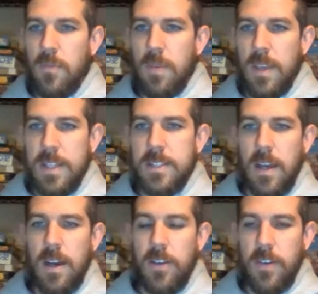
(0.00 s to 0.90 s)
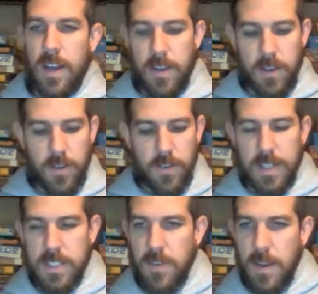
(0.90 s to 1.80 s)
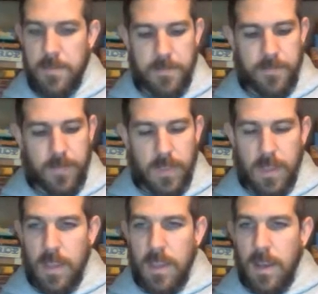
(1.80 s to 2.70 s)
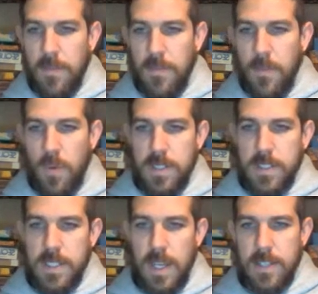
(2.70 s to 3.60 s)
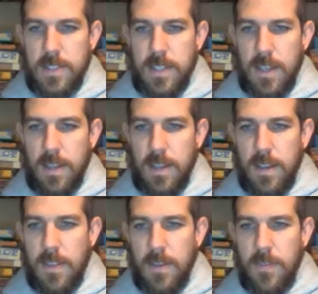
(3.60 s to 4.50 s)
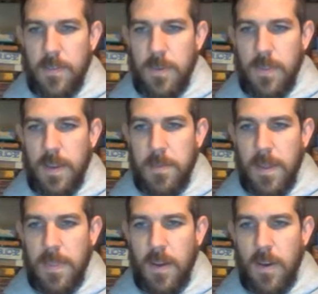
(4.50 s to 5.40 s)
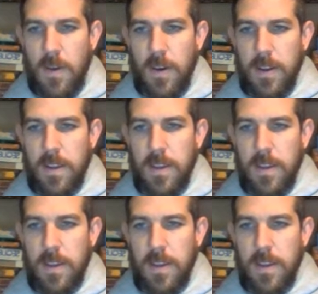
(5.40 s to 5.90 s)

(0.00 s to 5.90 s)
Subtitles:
is 180 degrees, right? From one side to another. If you were to think about the arc,